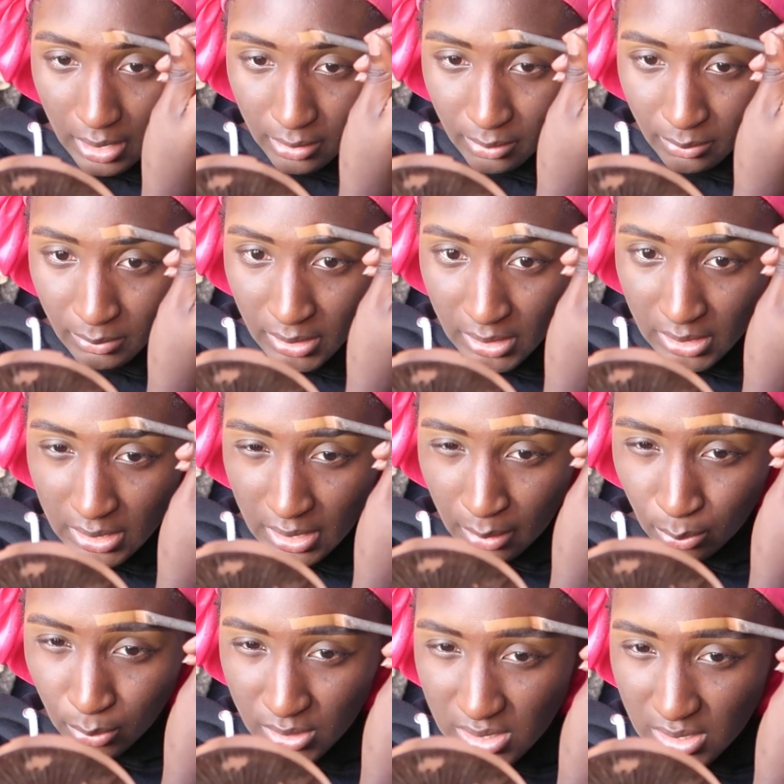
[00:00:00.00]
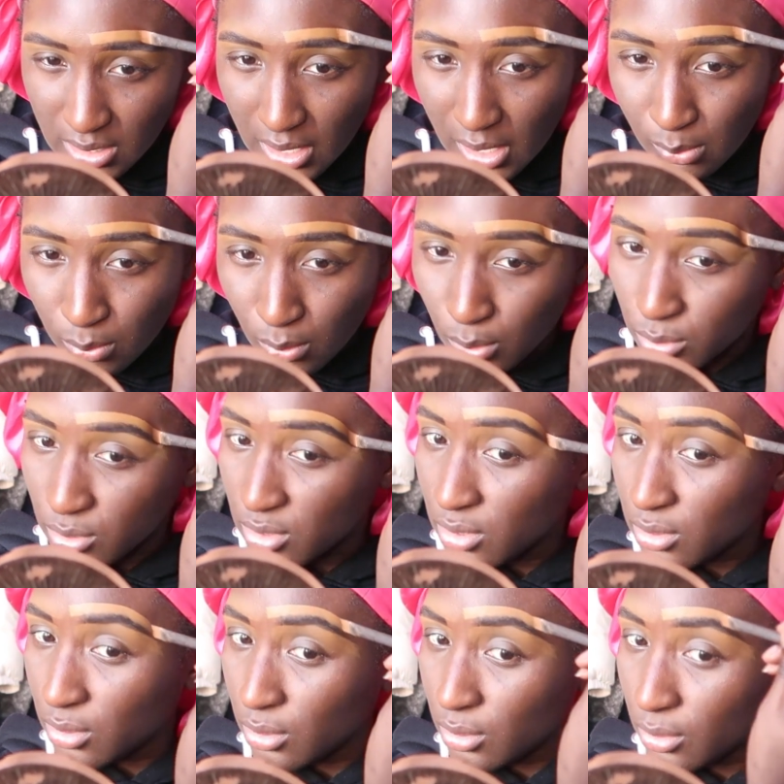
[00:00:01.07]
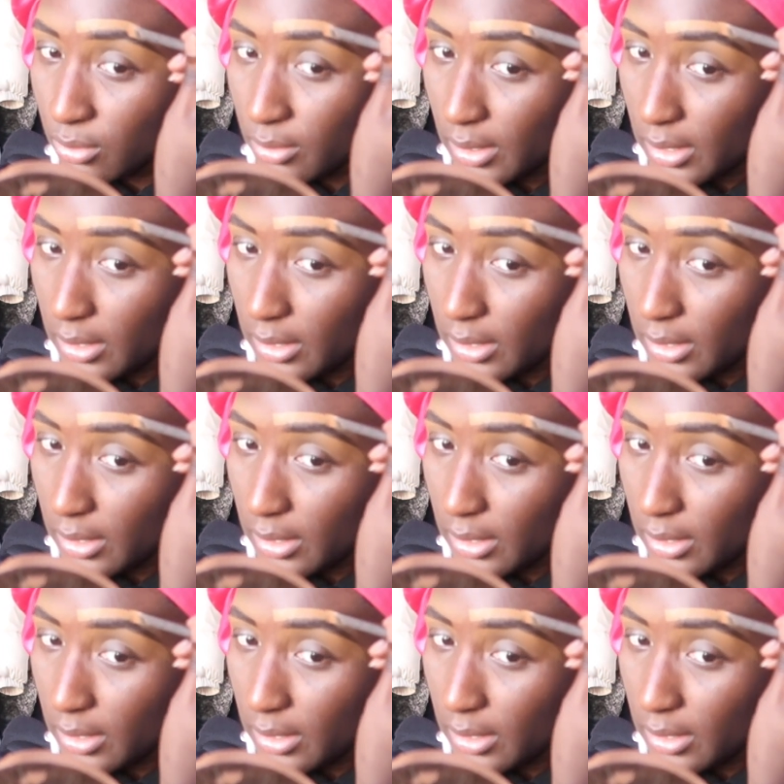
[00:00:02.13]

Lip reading: out of me, and I wasn't able to